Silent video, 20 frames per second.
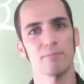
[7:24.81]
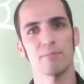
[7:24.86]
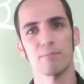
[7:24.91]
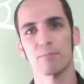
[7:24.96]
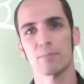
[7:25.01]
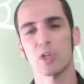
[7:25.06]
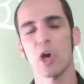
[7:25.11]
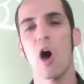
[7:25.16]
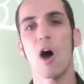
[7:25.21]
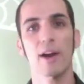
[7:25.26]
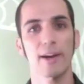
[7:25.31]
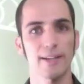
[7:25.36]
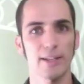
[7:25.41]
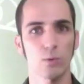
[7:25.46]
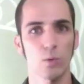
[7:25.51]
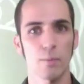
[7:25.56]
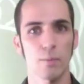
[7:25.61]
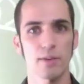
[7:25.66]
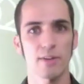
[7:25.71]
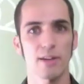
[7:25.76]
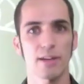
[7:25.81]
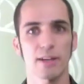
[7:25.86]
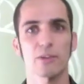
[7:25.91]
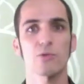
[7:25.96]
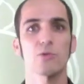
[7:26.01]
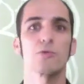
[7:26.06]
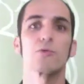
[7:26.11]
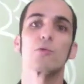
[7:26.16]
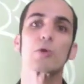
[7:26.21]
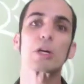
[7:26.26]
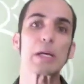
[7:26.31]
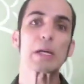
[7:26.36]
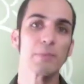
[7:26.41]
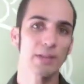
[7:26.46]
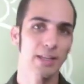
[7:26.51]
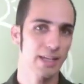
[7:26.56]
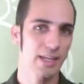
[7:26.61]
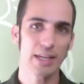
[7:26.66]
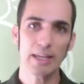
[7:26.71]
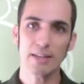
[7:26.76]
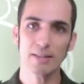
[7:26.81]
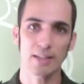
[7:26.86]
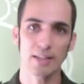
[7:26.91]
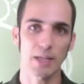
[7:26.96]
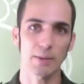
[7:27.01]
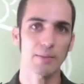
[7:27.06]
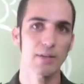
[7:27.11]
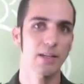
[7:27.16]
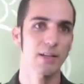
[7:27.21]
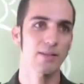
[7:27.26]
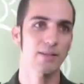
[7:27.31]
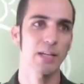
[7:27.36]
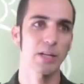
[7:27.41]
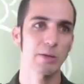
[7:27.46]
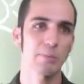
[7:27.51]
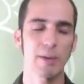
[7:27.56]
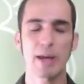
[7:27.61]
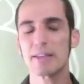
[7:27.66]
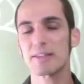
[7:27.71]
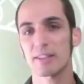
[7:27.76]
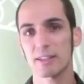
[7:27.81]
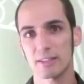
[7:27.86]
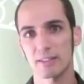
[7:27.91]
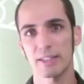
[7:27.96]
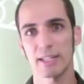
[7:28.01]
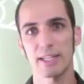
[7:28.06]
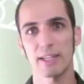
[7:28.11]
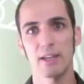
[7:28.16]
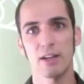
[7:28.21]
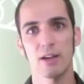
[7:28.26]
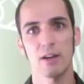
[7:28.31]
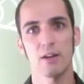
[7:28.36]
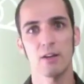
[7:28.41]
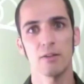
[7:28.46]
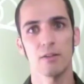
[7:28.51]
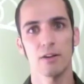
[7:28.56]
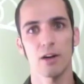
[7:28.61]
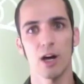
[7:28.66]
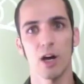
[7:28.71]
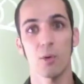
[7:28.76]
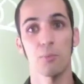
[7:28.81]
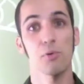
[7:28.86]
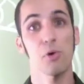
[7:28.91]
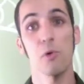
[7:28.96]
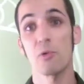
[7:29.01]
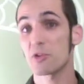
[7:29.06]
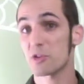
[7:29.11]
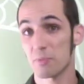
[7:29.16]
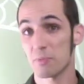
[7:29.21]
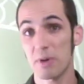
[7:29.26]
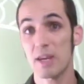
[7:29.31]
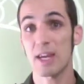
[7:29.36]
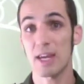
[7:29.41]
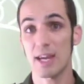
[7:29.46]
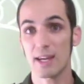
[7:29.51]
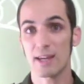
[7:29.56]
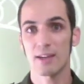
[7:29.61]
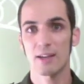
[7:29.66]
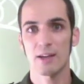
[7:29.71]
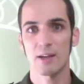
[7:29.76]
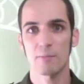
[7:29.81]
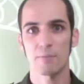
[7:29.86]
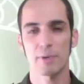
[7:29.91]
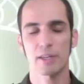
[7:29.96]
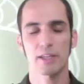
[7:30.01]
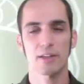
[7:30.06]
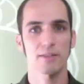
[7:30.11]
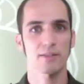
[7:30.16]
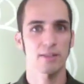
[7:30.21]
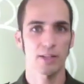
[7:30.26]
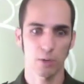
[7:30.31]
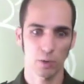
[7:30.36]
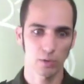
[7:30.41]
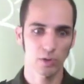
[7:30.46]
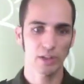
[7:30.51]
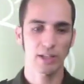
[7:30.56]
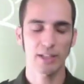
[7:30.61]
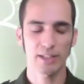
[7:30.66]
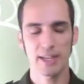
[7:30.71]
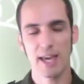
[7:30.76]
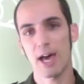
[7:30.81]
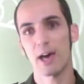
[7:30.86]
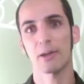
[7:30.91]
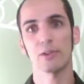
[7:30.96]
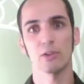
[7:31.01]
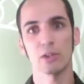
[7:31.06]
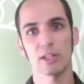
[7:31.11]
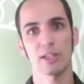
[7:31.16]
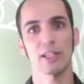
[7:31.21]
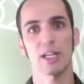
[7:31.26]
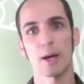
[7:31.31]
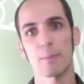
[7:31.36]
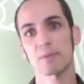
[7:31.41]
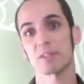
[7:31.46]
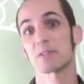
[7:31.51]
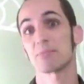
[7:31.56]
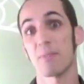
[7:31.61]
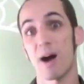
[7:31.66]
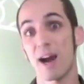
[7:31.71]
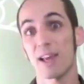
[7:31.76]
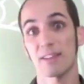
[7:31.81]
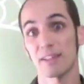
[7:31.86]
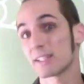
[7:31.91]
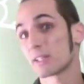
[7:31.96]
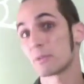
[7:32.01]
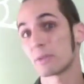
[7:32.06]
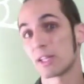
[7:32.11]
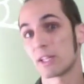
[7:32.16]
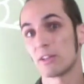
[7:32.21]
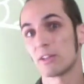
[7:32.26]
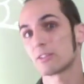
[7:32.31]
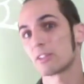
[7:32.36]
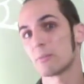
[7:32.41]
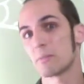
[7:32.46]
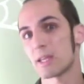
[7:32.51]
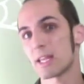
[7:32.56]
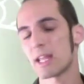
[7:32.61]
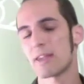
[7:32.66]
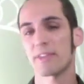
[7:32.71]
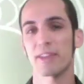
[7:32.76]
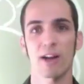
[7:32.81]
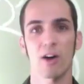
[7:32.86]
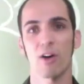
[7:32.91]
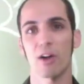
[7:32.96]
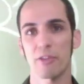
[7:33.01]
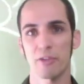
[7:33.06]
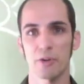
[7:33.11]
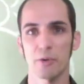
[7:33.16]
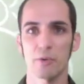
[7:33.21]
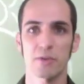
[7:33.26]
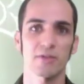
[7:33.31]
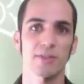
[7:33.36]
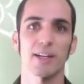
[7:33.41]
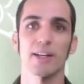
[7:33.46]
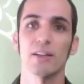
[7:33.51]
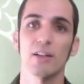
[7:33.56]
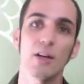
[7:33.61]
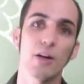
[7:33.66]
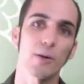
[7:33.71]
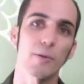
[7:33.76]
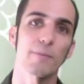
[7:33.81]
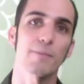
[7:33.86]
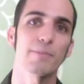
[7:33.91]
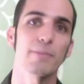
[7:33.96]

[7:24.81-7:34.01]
talking to women extremely easy because they had basically approached me because they were looking down, looking up, smiling when they looked at me, and then all I had to do was say hello.